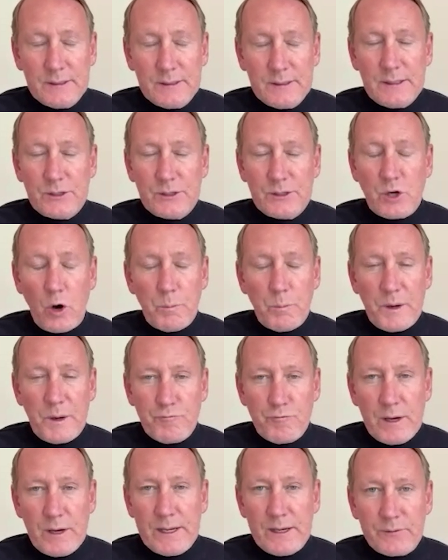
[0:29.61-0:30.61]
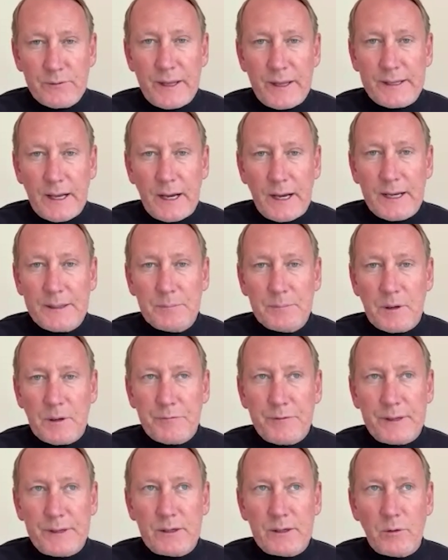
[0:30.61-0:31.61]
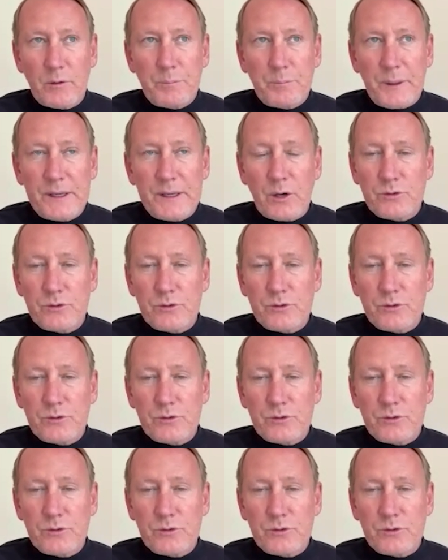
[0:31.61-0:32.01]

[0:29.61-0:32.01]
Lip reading: has got to be really on their game. I think they've got to be